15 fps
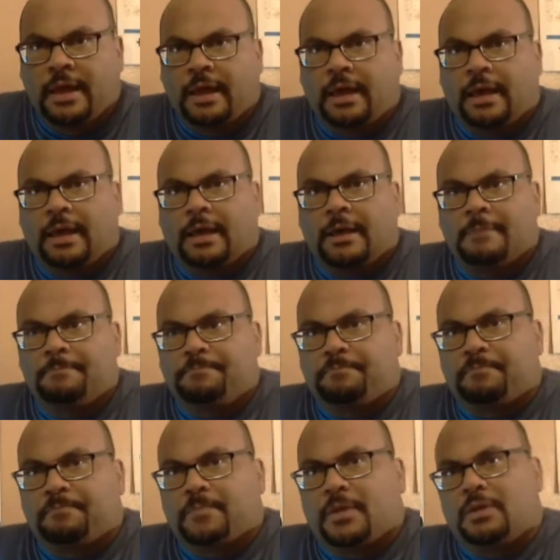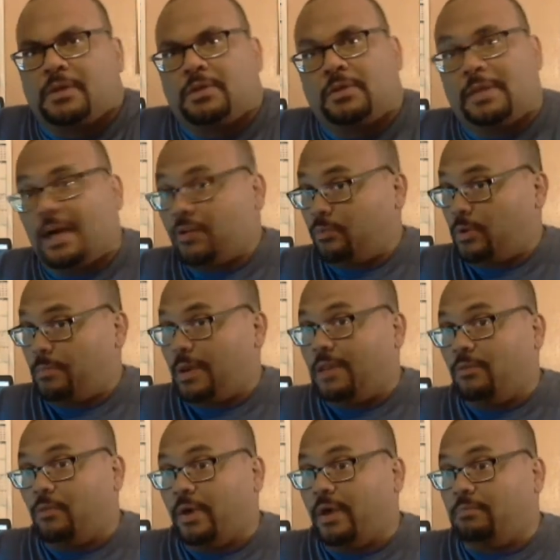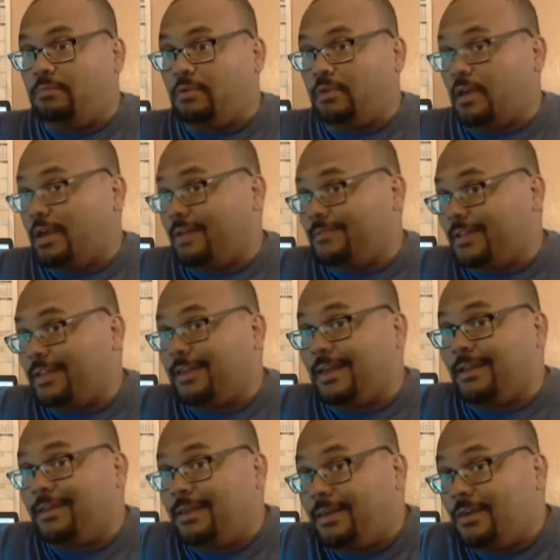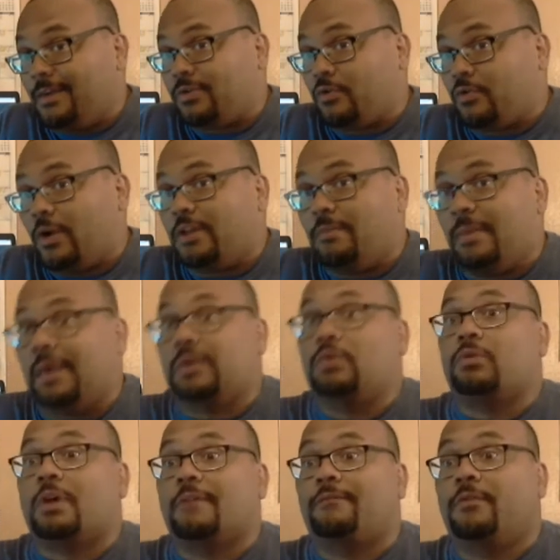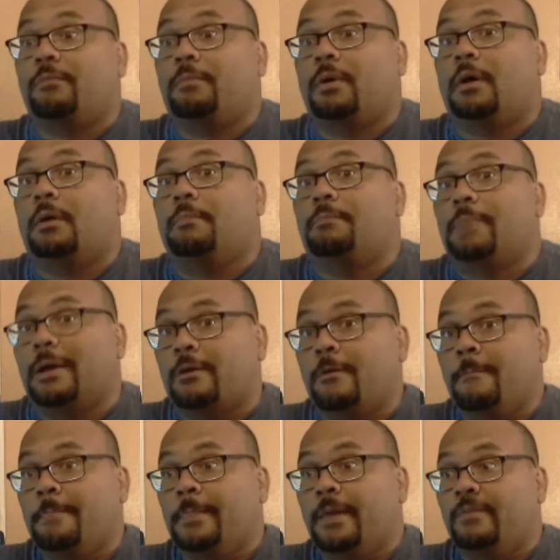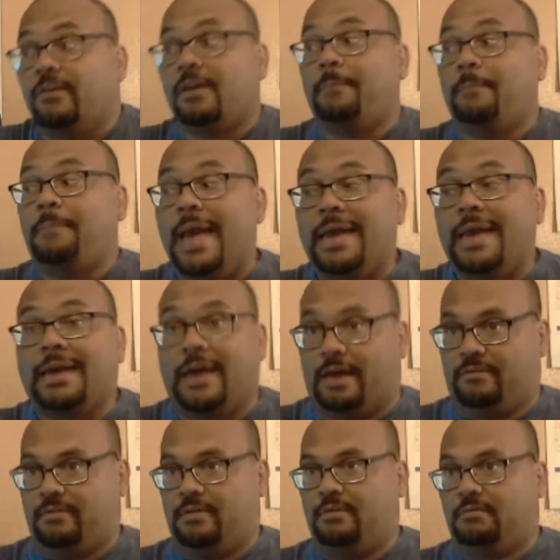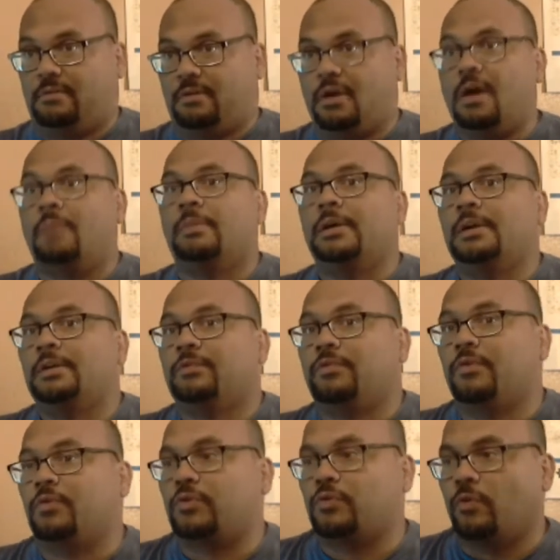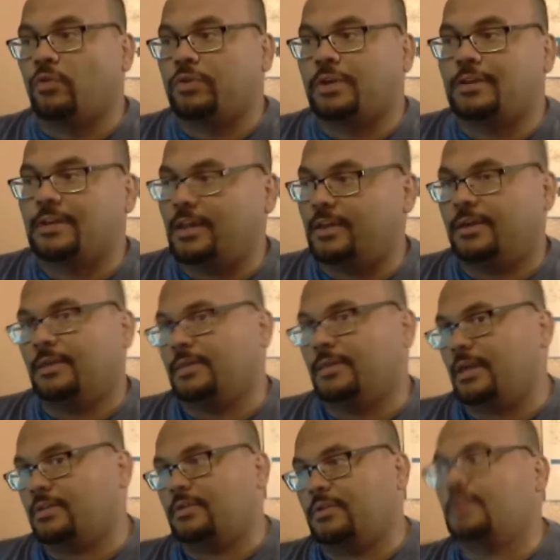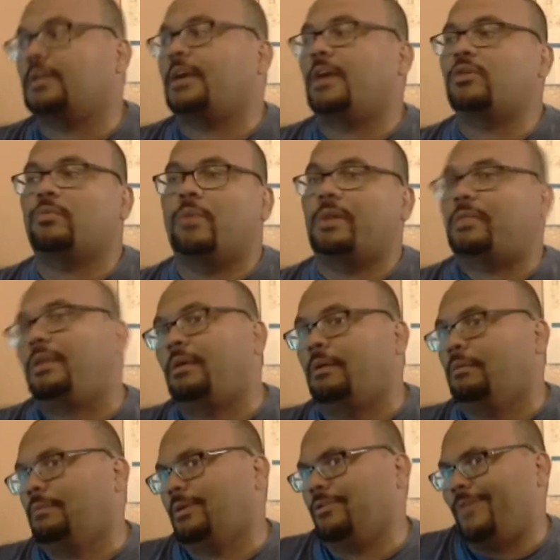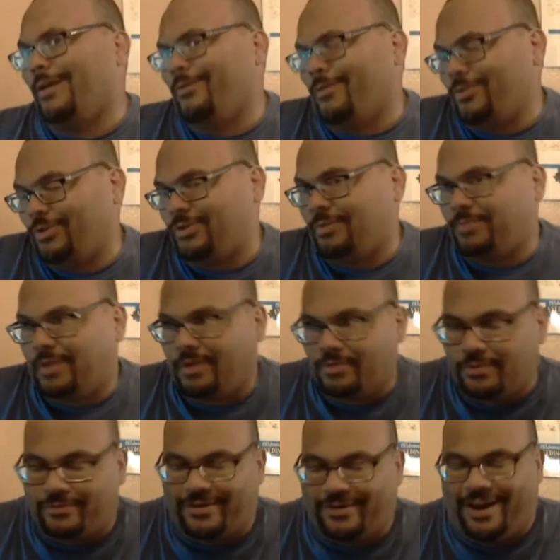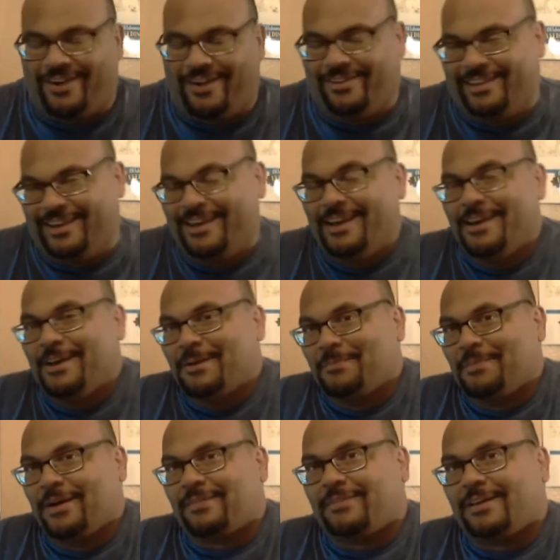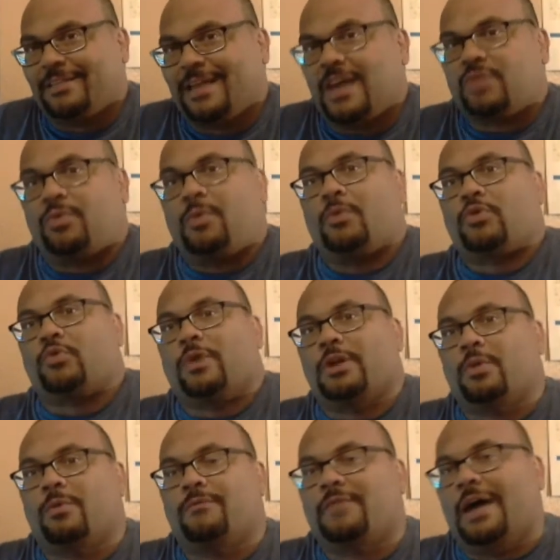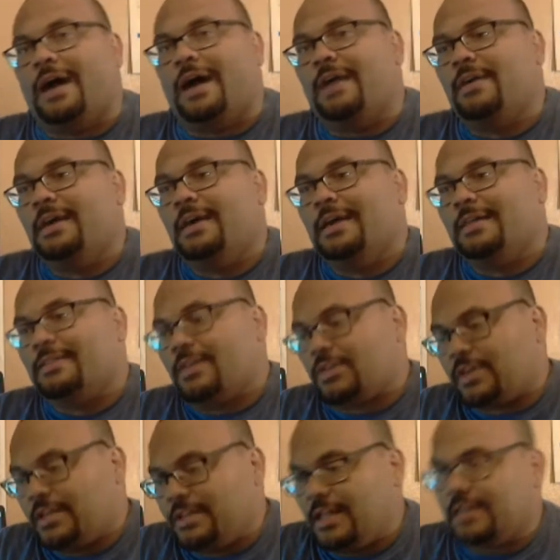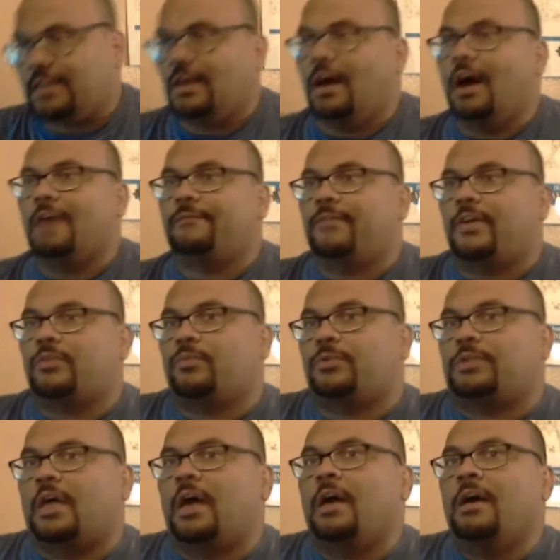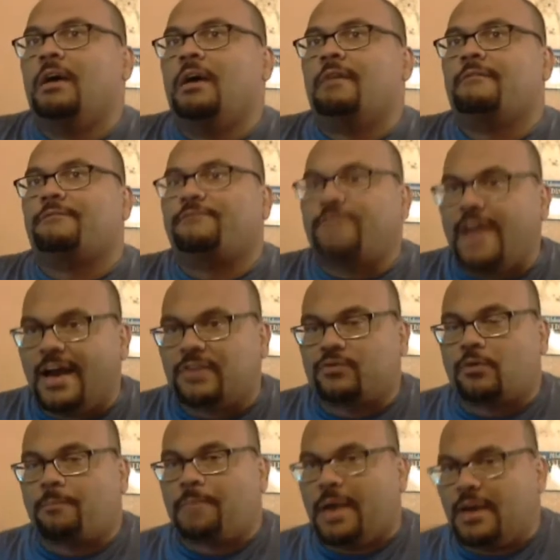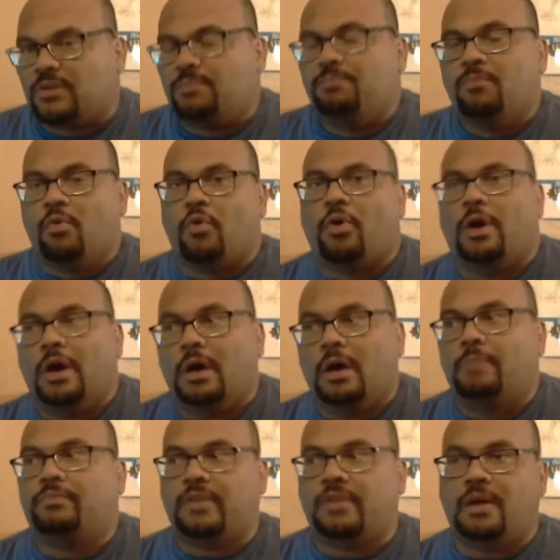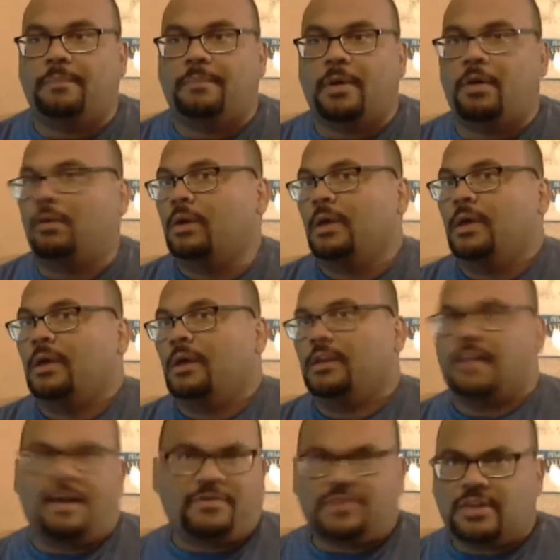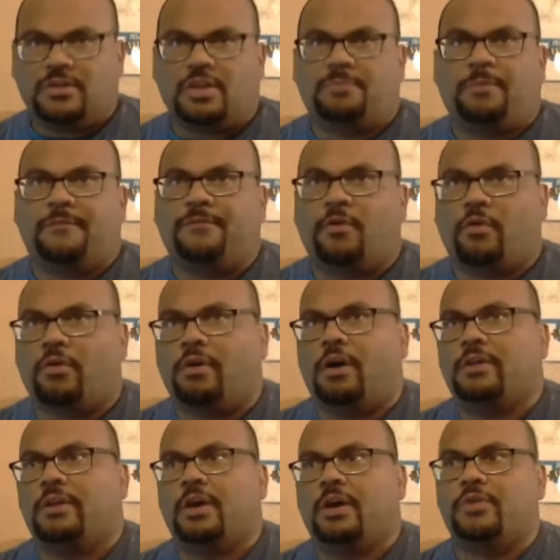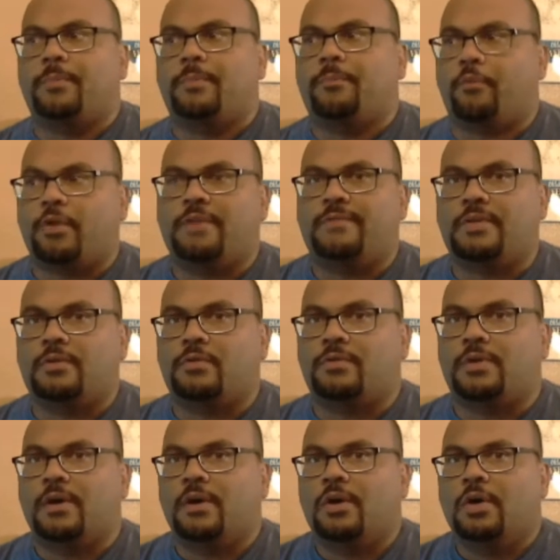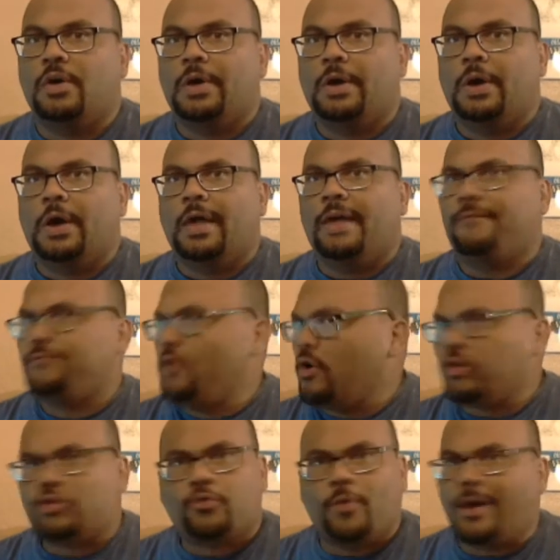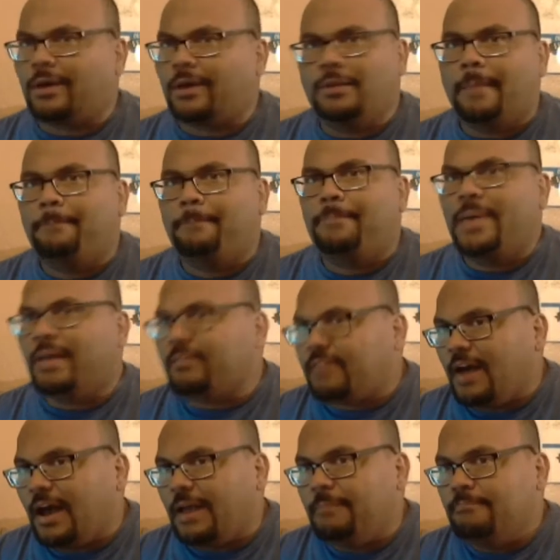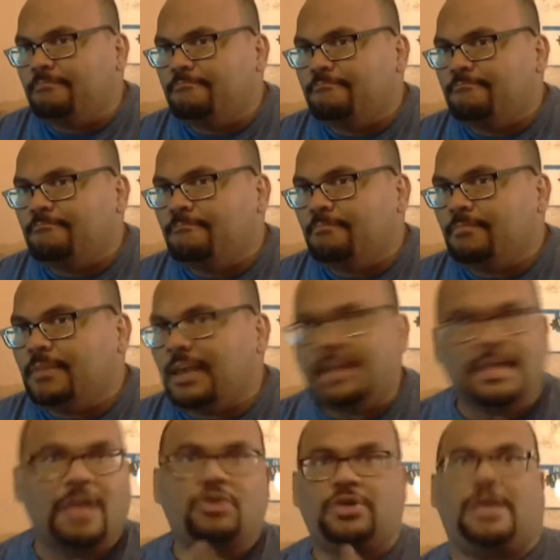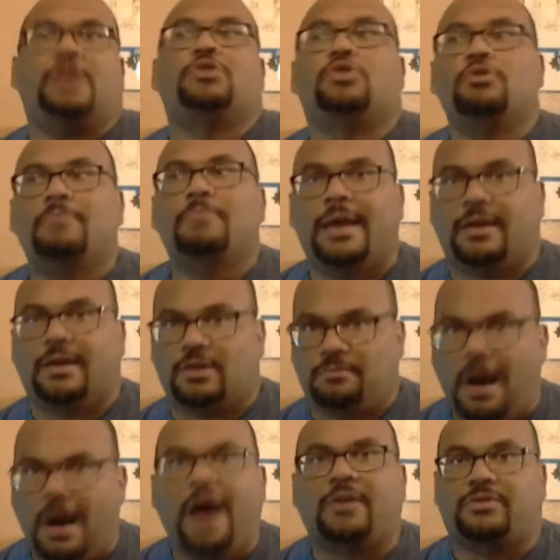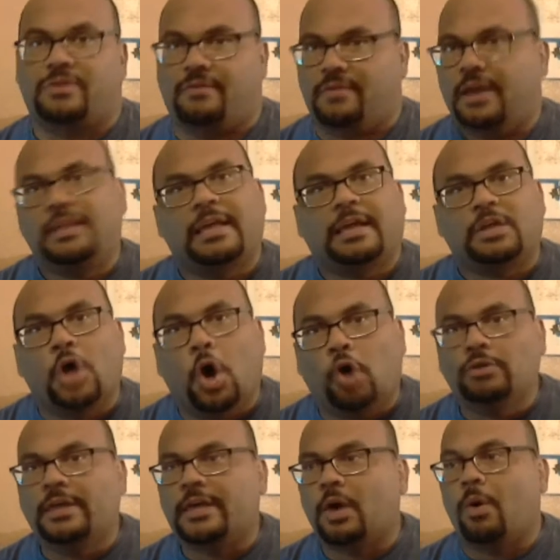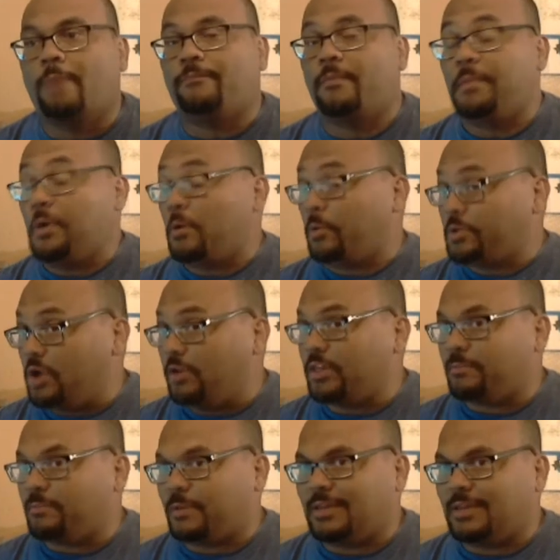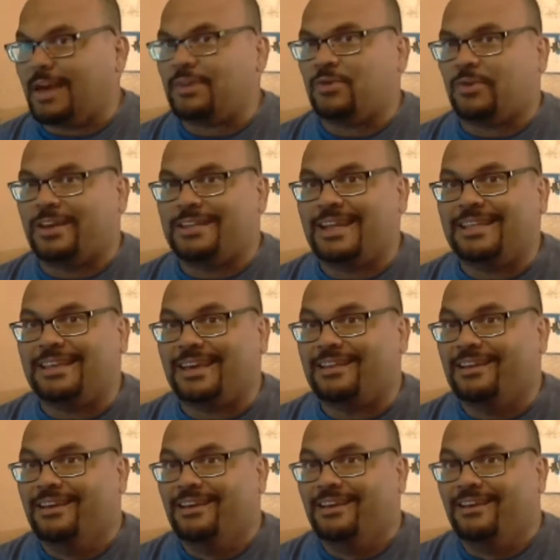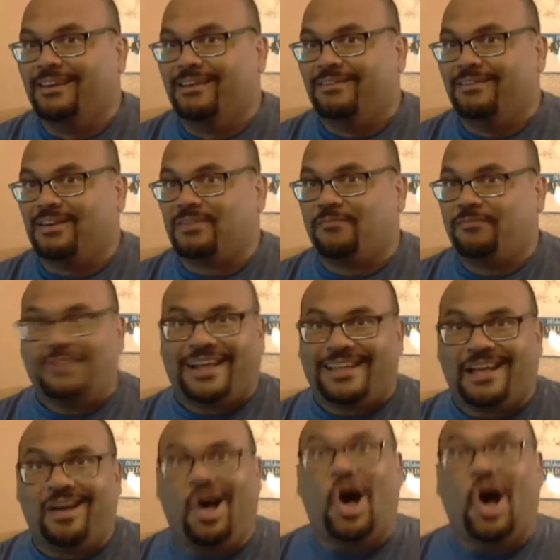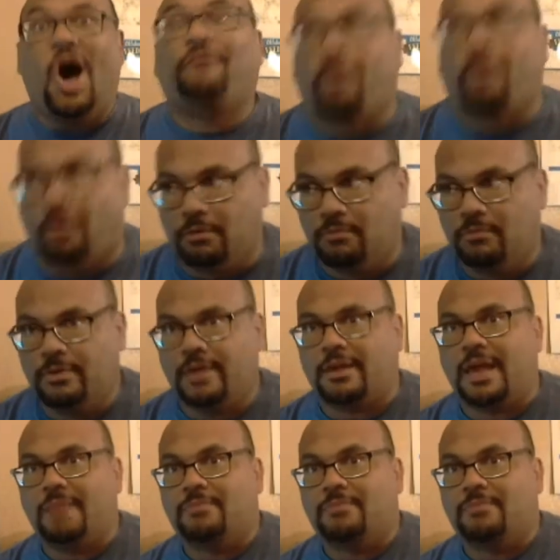And Lashlee, by the way, to tell you how dedicated he is to trying to make UConn football better, he took a pay cut to come to Storrs, Connecticut. That's dedication right there. Rather, it's something else entirely. But uh, Lashlee, we'll try to revive this Connecticut offense with a faster pace, more up tempo. And I've said this before on other previews. If you're struggling big time, any change you make is positive, and it can only go up from here. We know this because last year Connecticut was flat out awful when it came